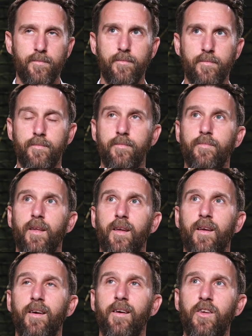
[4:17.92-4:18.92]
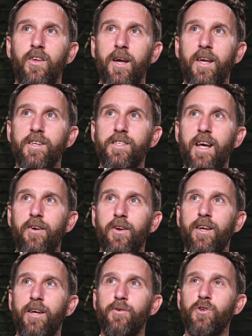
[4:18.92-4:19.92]
Mm. You make it
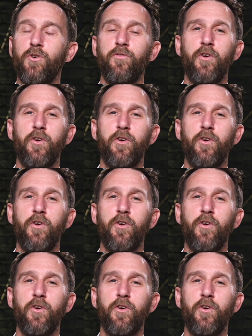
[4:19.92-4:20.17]
sound like it was